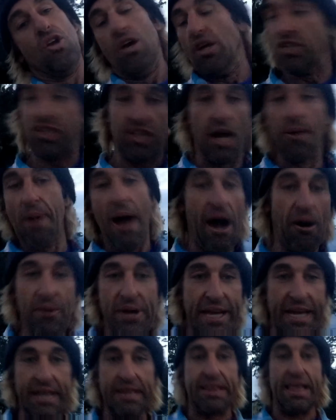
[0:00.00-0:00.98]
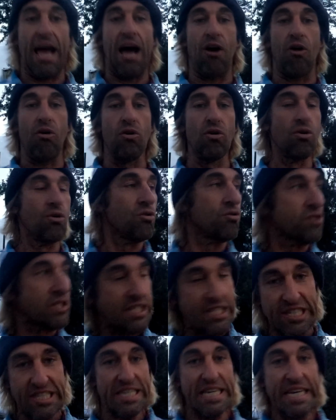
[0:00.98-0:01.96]
Somehow we get that whole
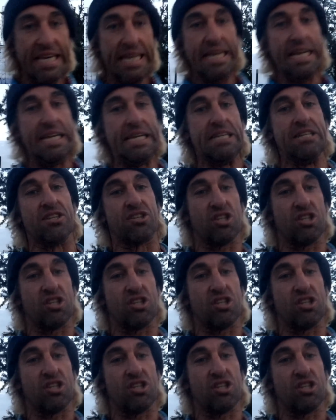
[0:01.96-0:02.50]
scene